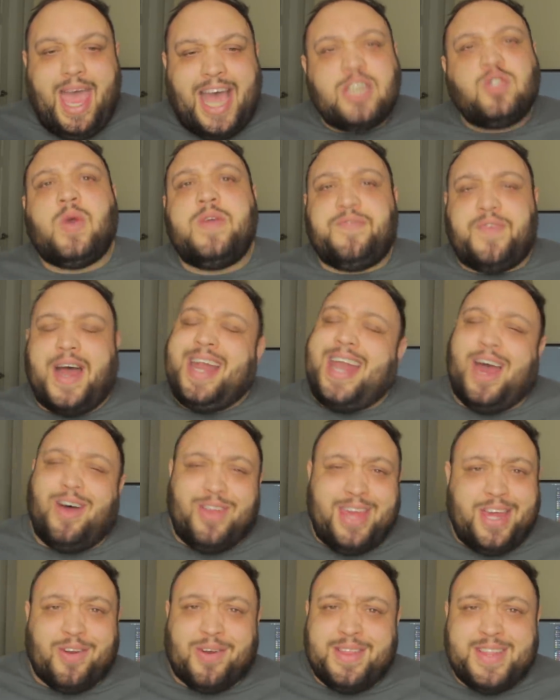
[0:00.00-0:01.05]
as we find
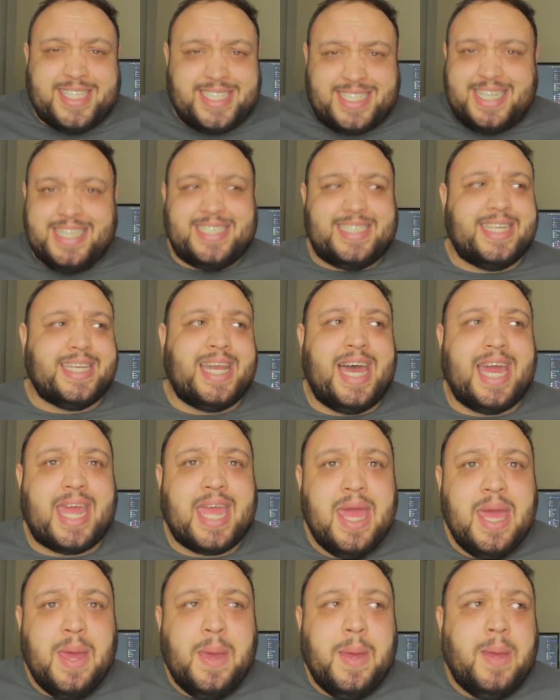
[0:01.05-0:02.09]
out later in the season, like
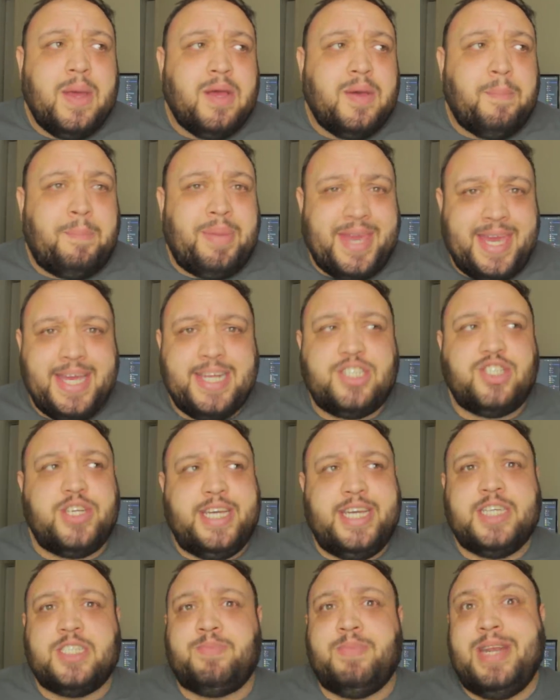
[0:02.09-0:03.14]
Peach
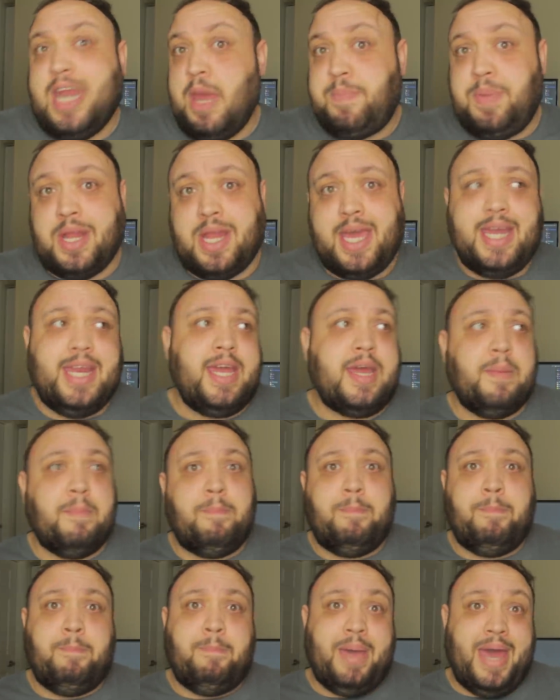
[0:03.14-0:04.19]
is manipulating
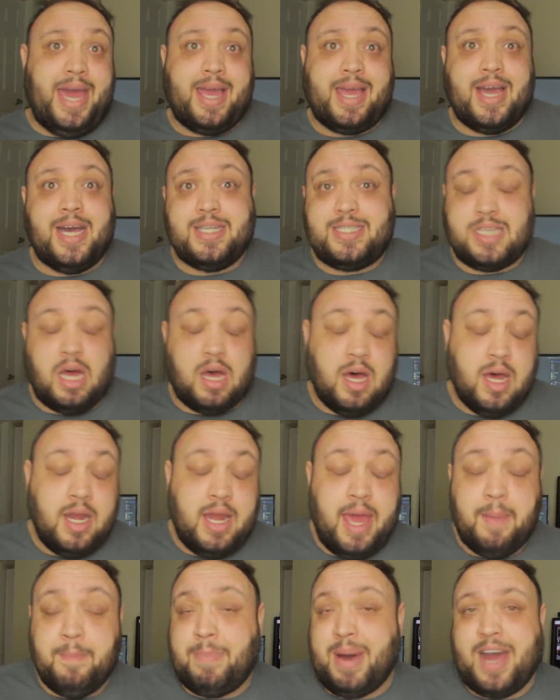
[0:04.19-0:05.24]
Beck a
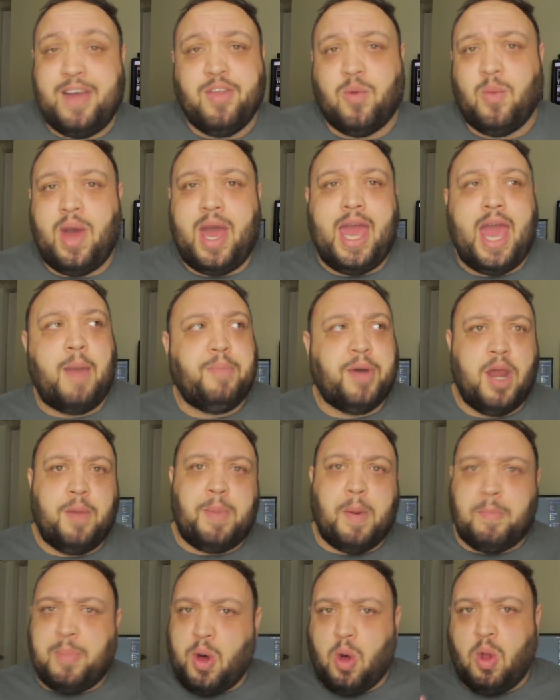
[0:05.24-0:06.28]
ton. And by the way, I put
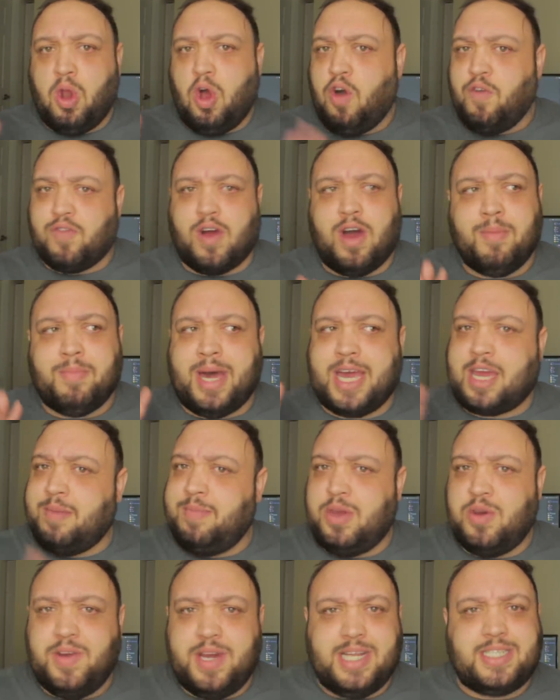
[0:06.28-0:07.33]
up a poll over on my
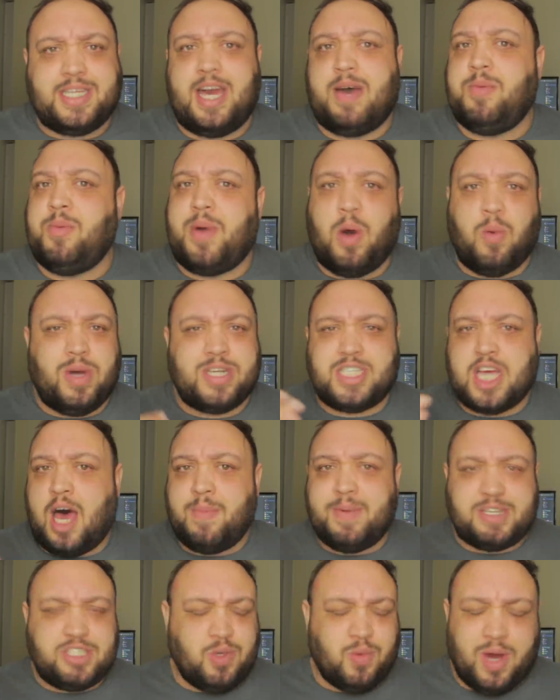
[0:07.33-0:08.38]
community tab about what
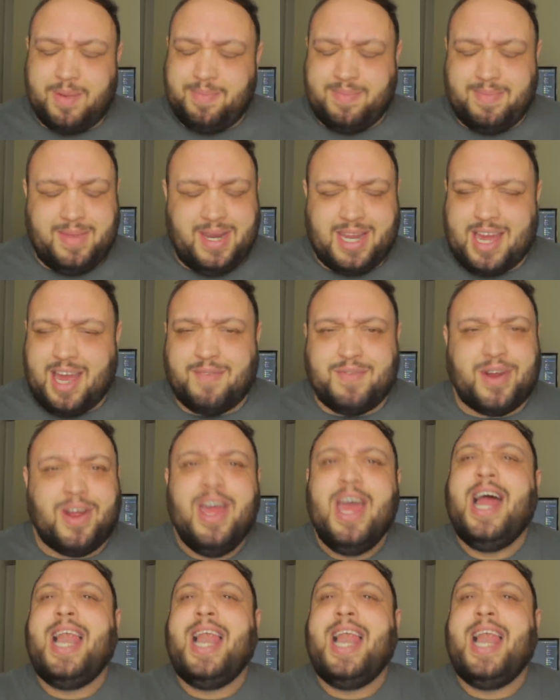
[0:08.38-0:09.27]
topics you want me to cover.